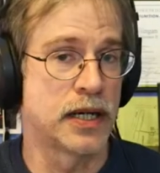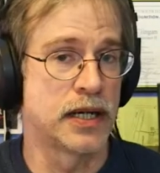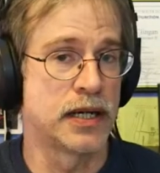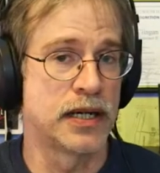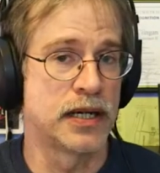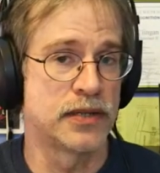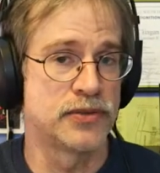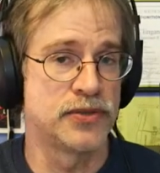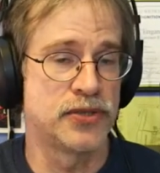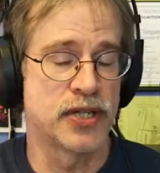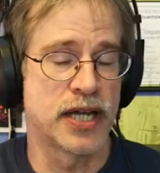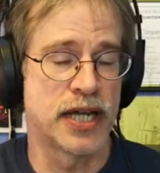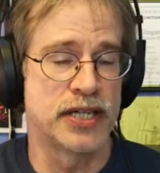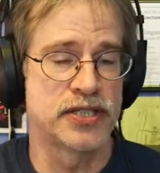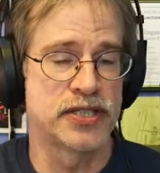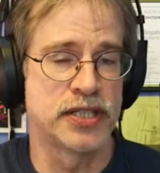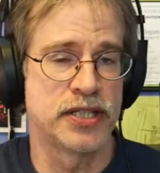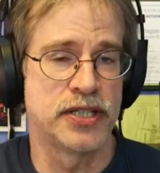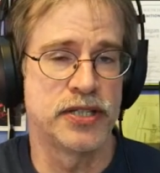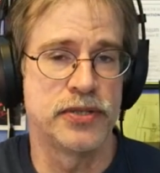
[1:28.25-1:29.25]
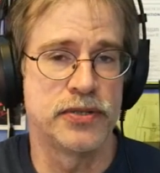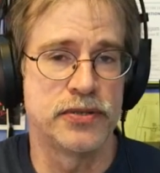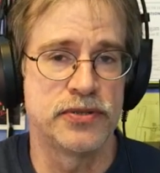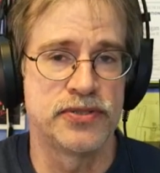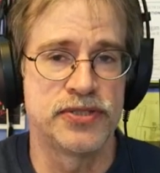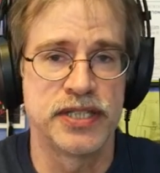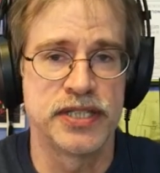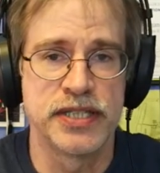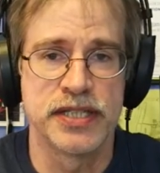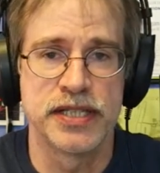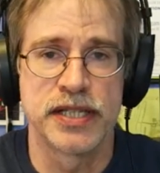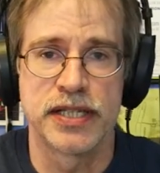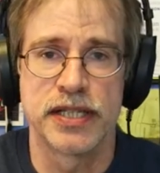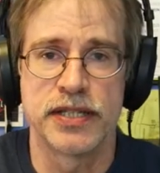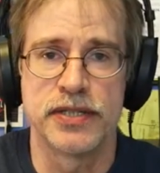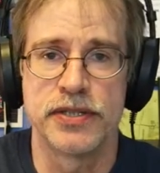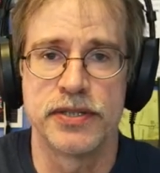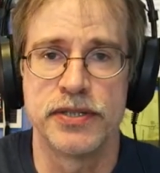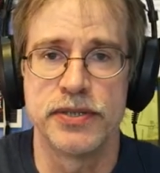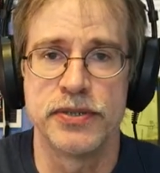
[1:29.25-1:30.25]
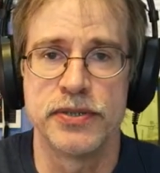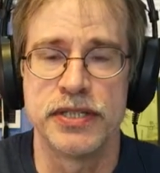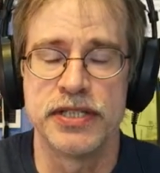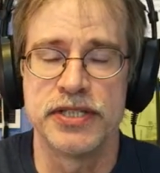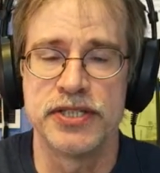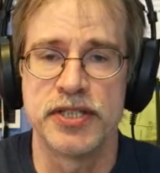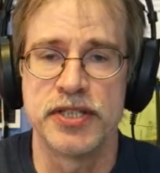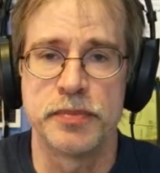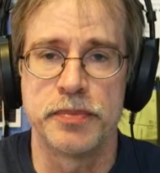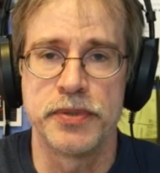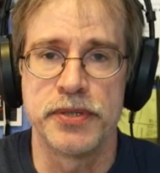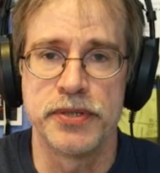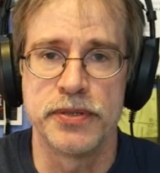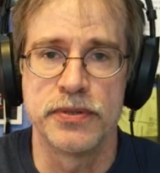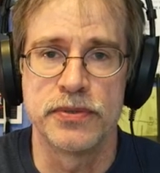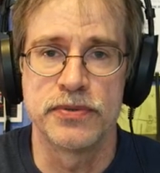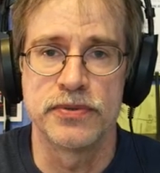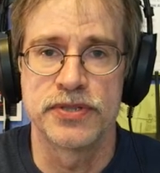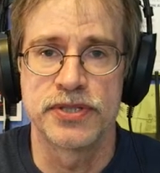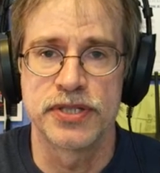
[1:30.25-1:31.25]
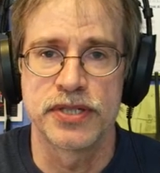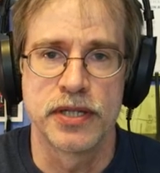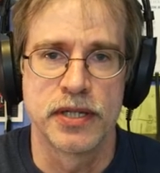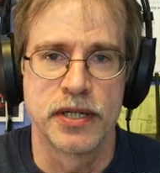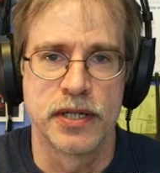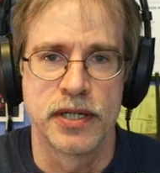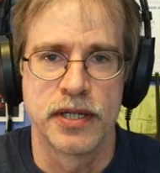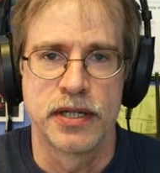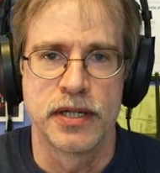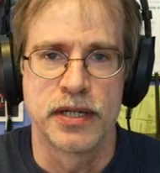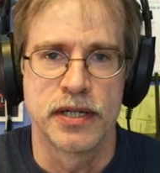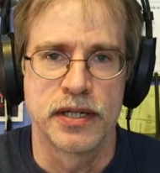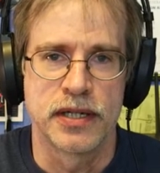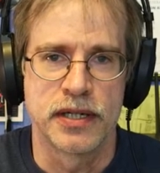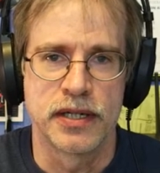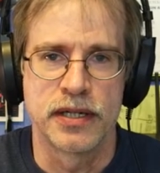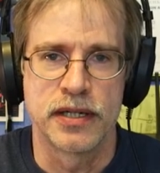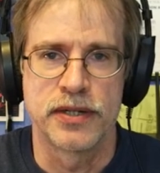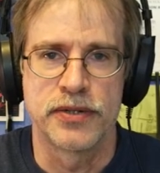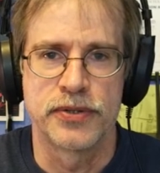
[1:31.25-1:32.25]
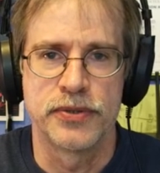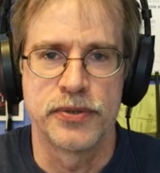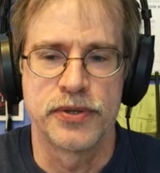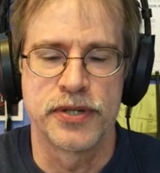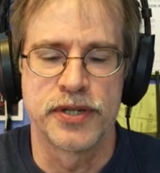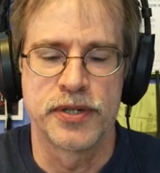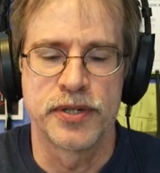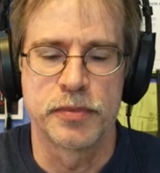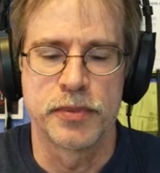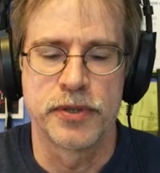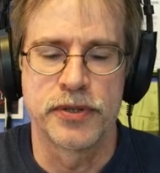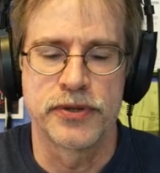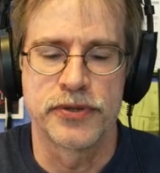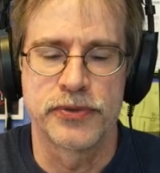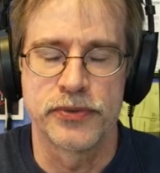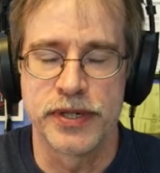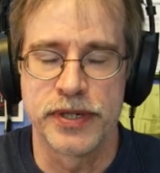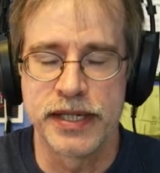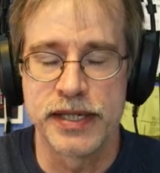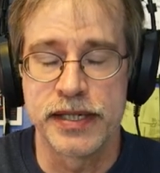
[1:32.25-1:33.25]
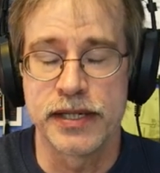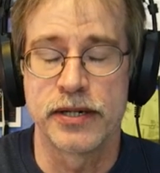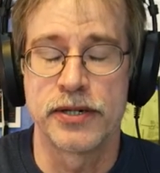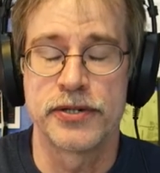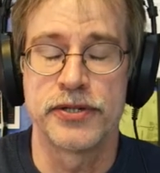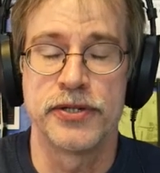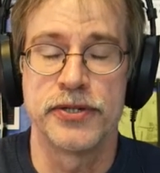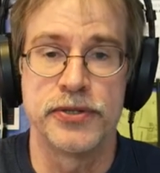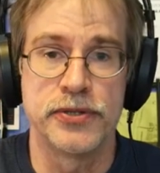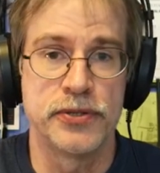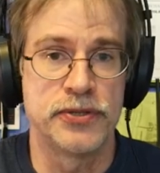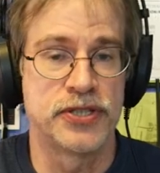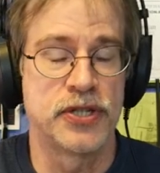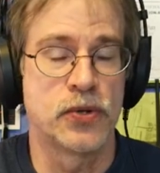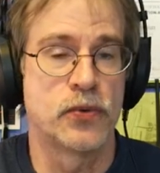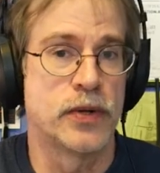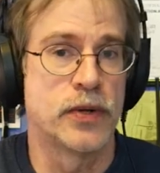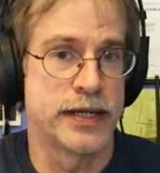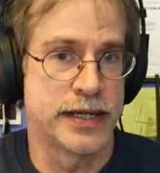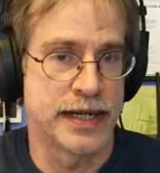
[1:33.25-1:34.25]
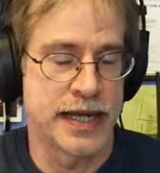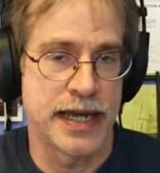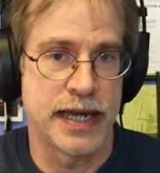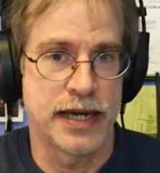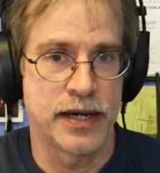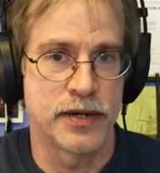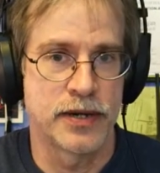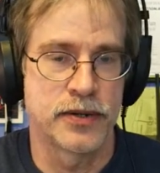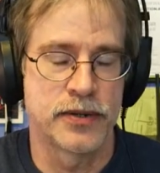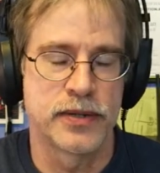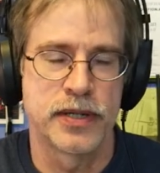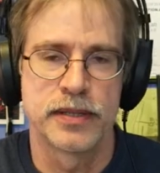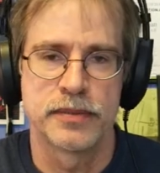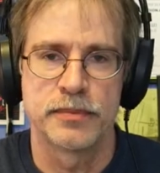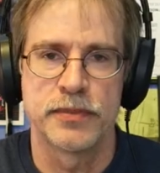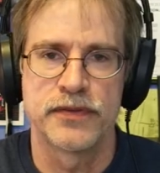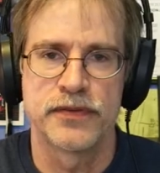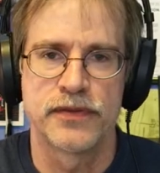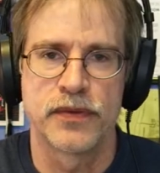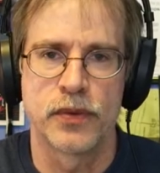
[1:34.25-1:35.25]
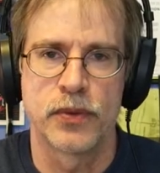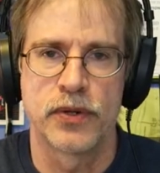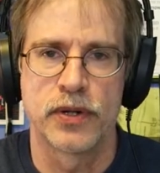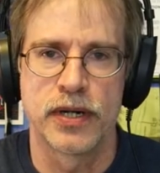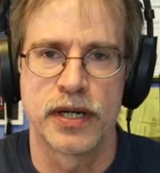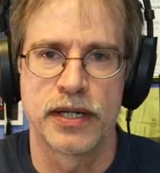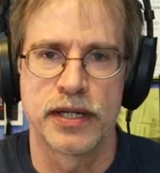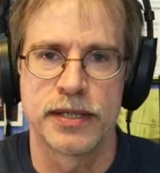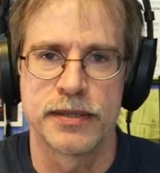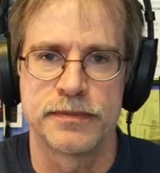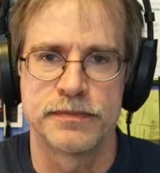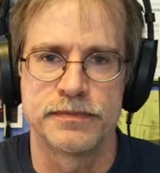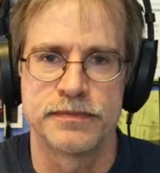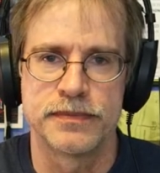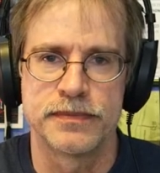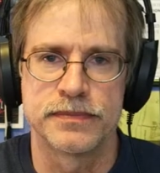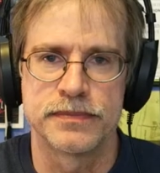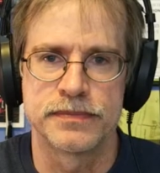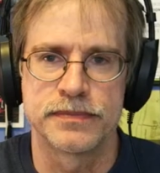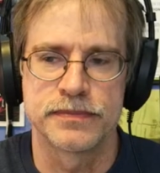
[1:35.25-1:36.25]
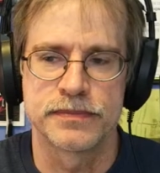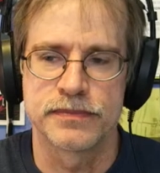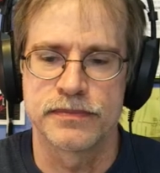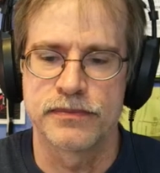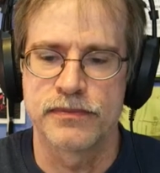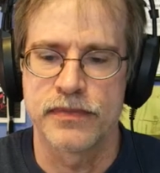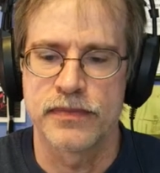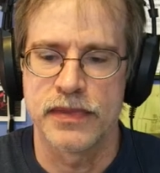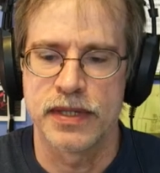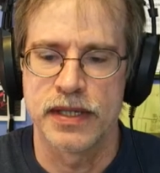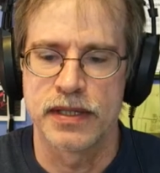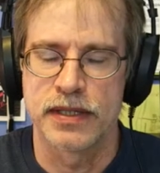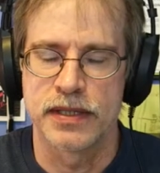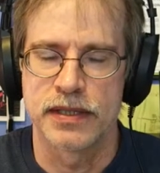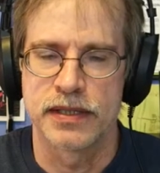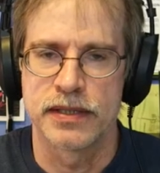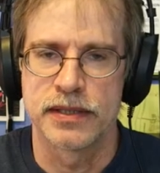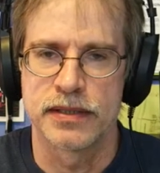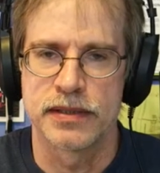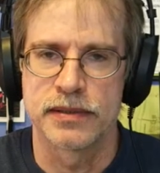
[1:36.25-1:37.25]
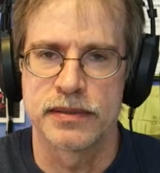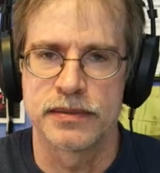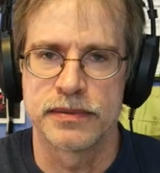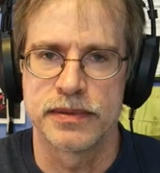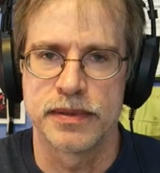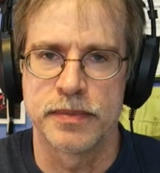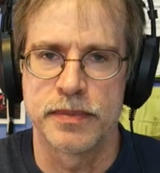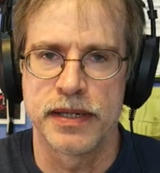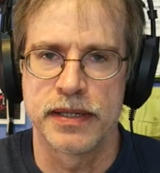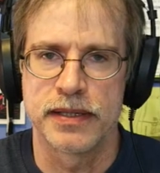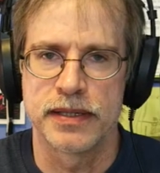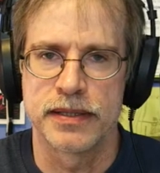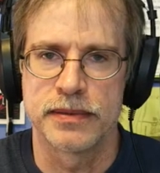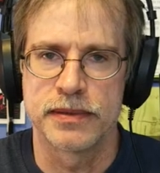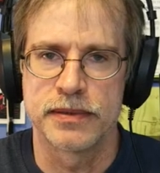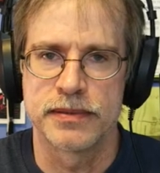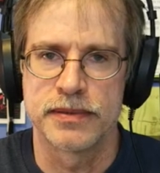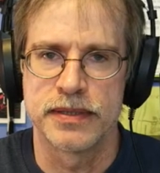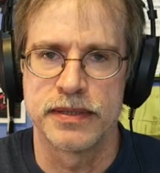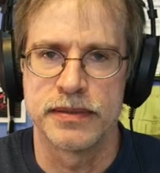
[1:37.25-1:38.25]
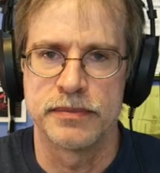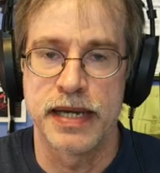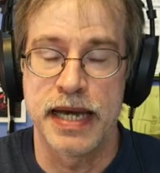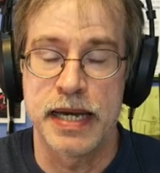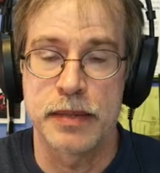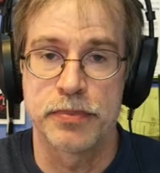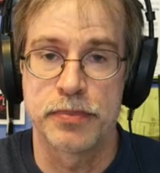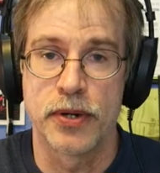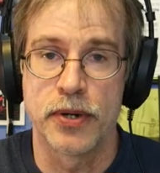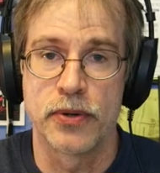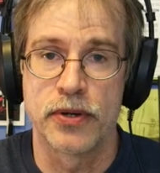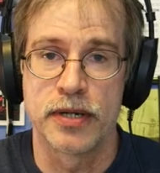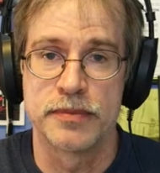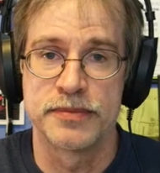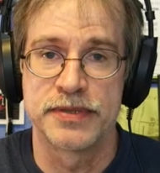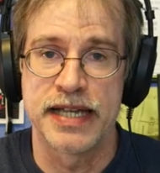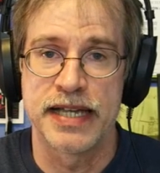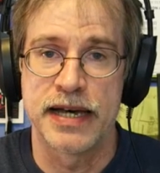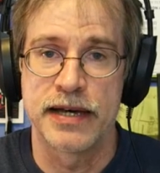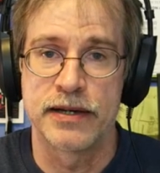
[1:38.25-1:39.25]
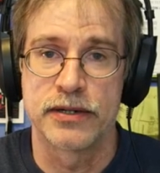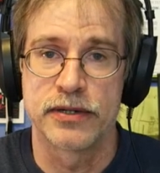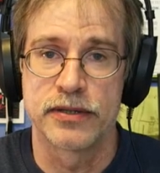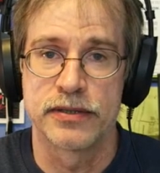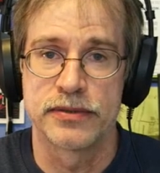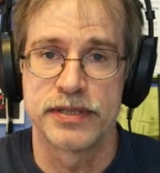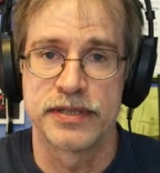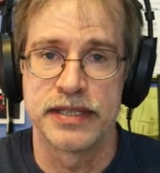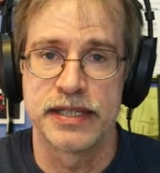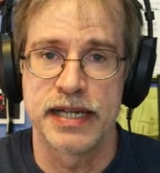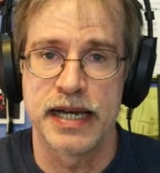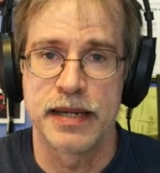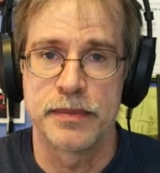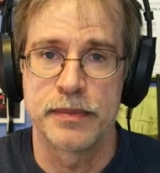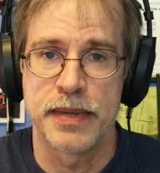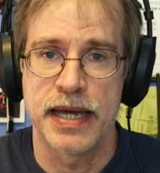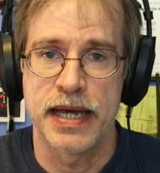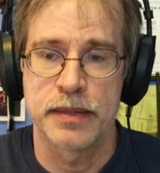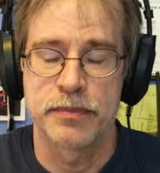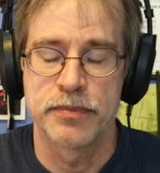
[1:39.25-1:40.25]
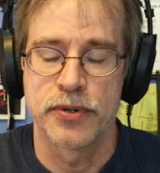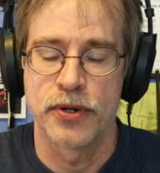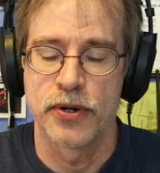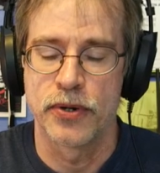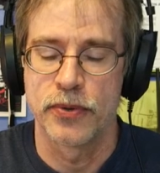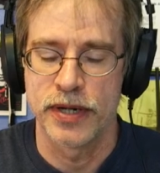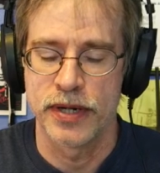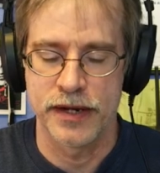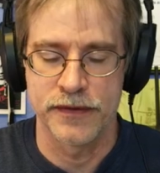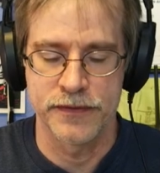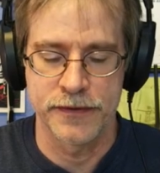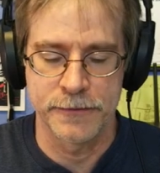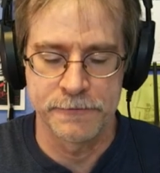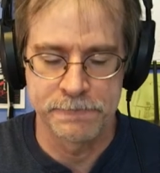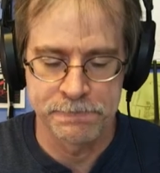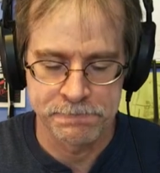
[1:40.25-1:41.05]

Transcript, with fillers: Uh, are you guys going to use the uh, new eGPUs uh, through Thunderbolt 3? Or are you using one now before um, uh, the, the Mac Pro comes out or the iMac Pro, whatever?